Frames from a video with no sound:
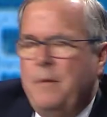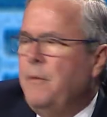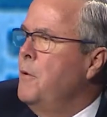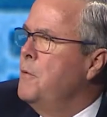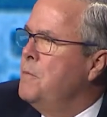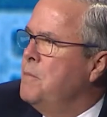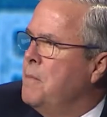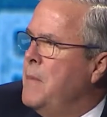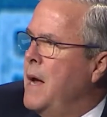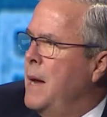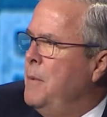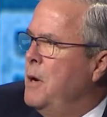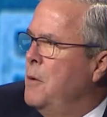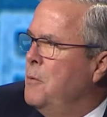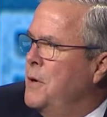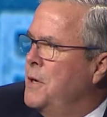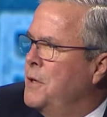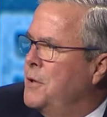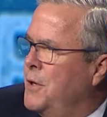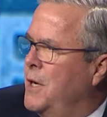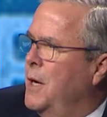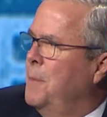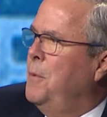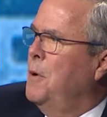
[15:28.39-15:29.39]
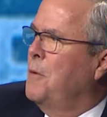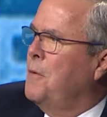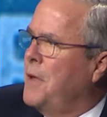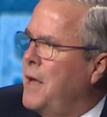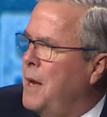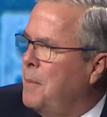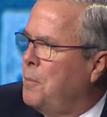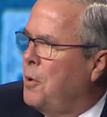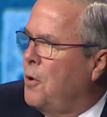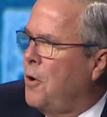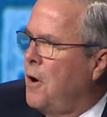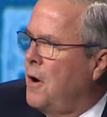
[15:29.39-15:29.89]
Maybe we skip over
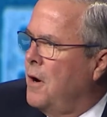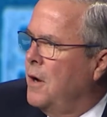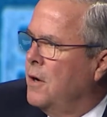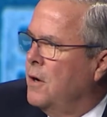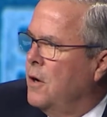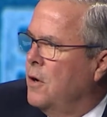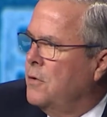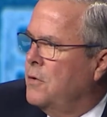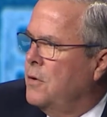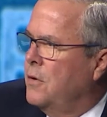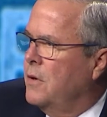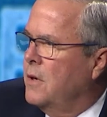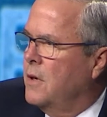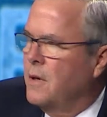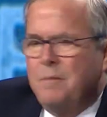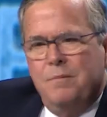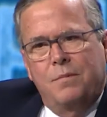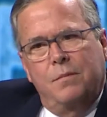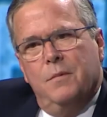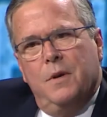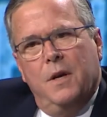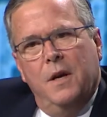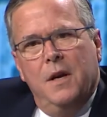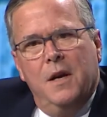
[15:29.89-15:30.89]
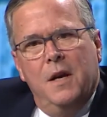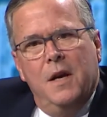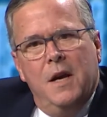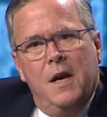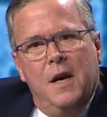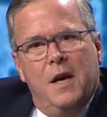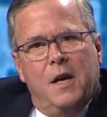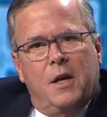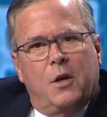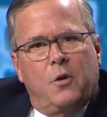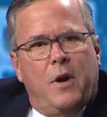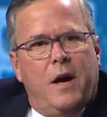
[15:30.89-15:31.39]
that part and go to the
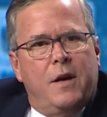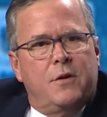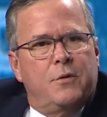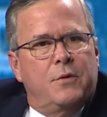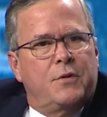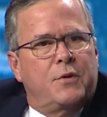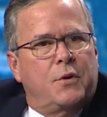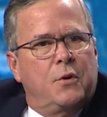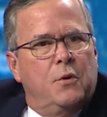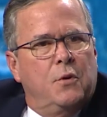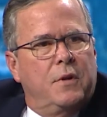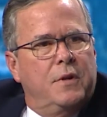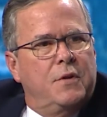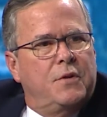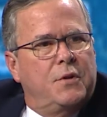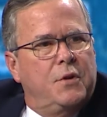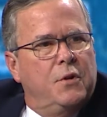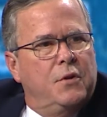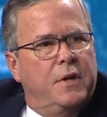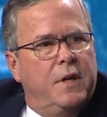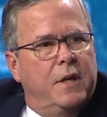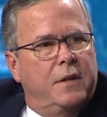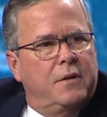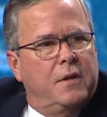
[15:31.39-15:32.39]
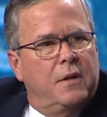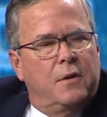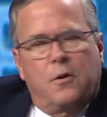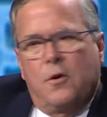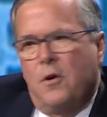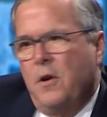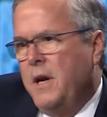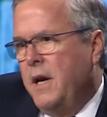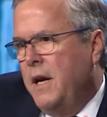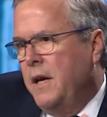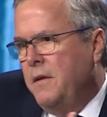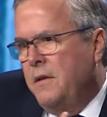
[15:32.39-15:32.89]
graduate school and still get the
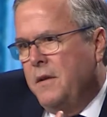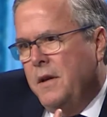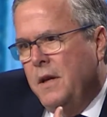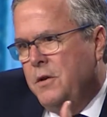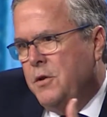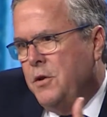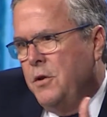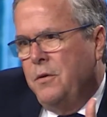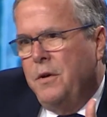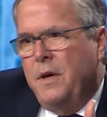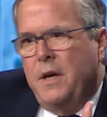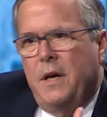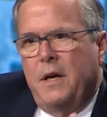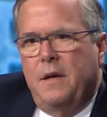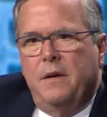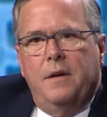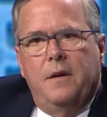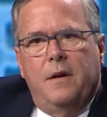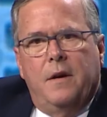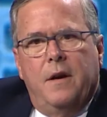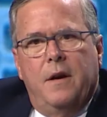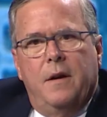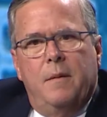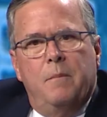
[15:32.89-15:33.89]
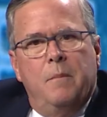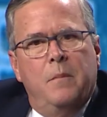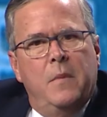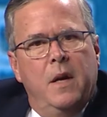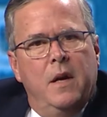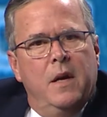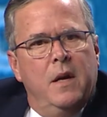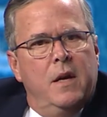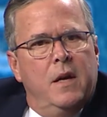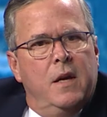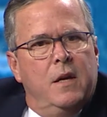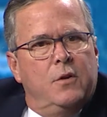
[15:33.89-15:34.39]
learning that you get
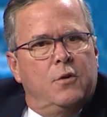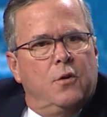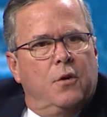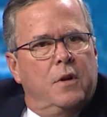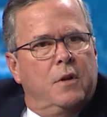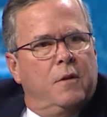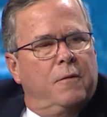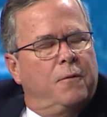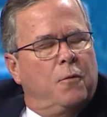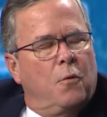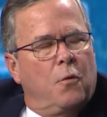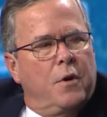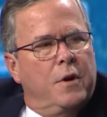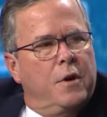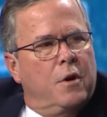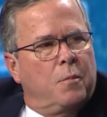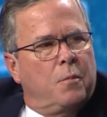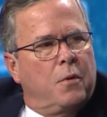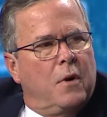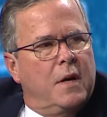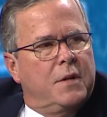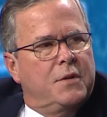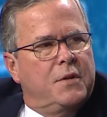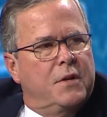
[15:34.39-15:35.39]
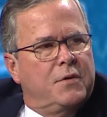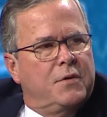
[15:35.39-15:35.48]
during the 4-year process.